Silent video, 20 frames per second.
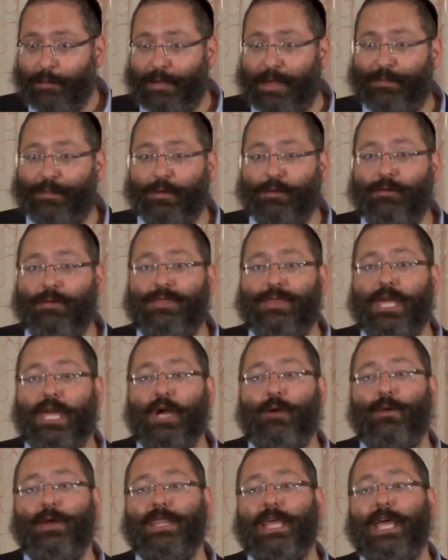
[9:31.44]
People who
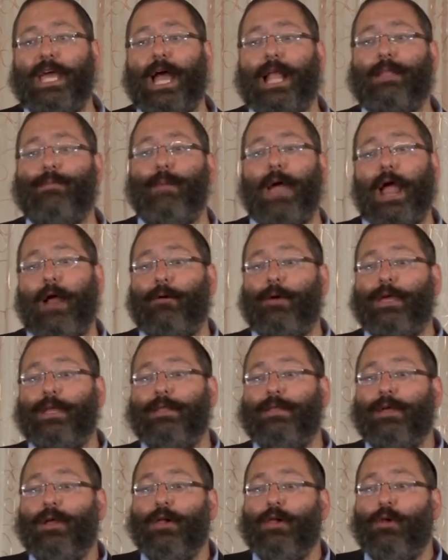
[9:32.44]
think when they get
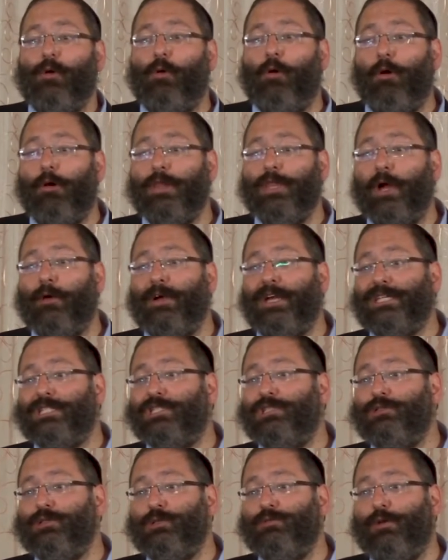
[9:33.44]
married, all their
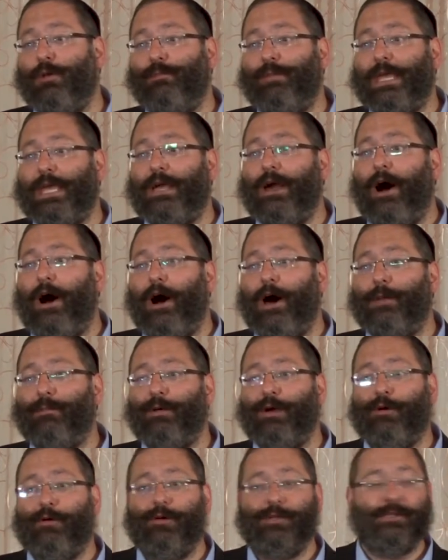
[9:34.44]
issues will be gone
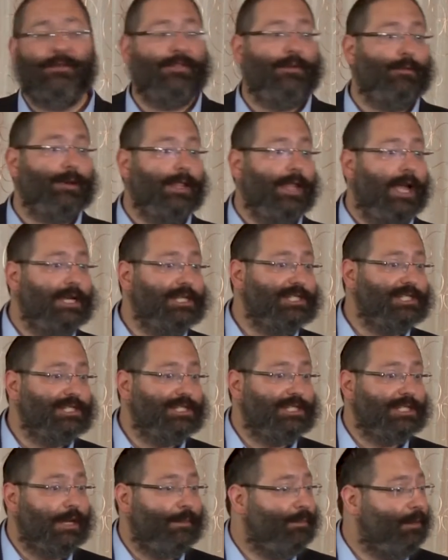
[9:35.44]
because of the
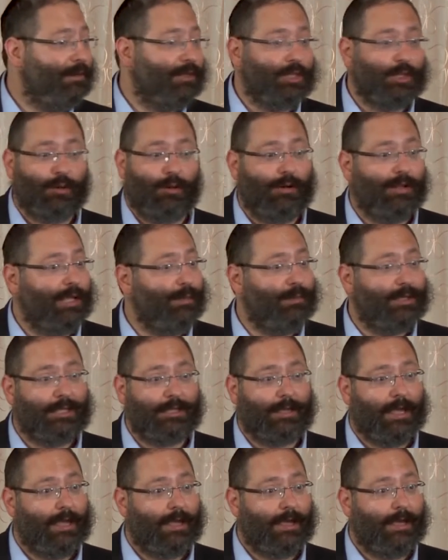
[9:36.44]
relationship are sorely
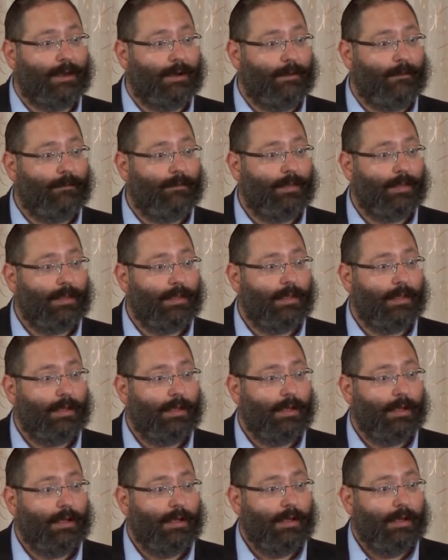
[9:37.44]
mistaken.
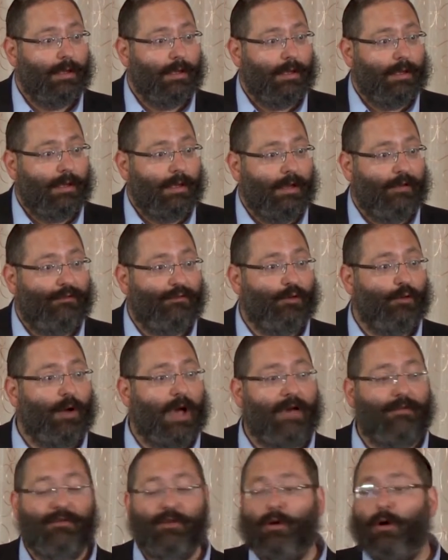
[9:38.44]
If you
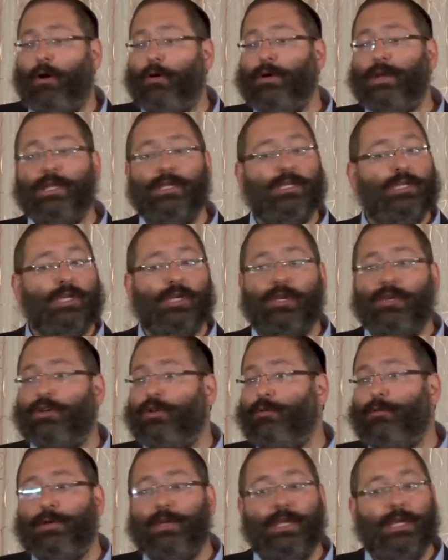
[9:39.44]
have your own
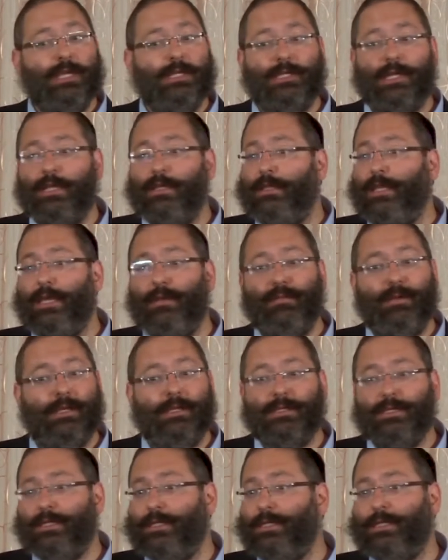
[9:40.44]
insecurities and
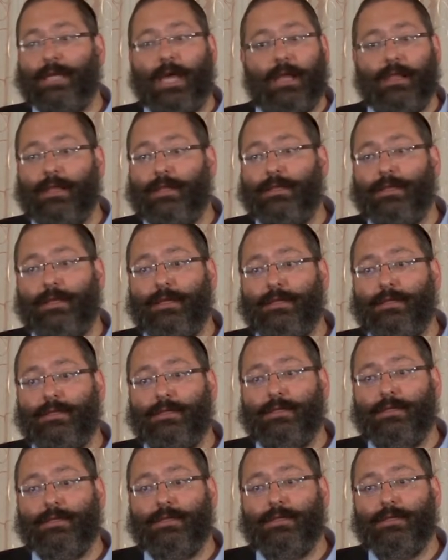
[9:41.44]
demons and
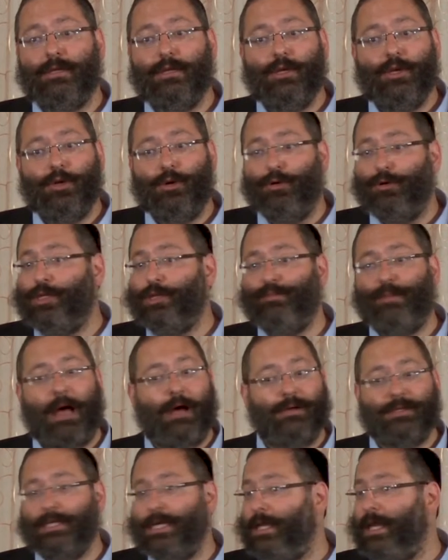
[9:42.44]
skeletons, your
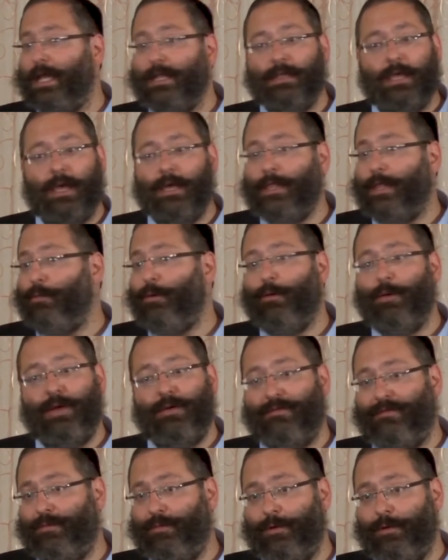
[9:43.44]
spouse cannot take them
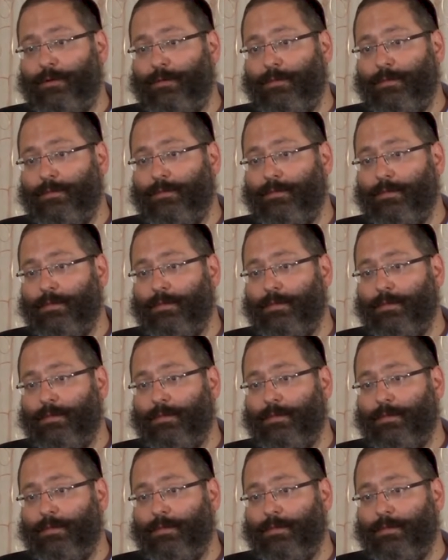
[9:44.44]
away from you.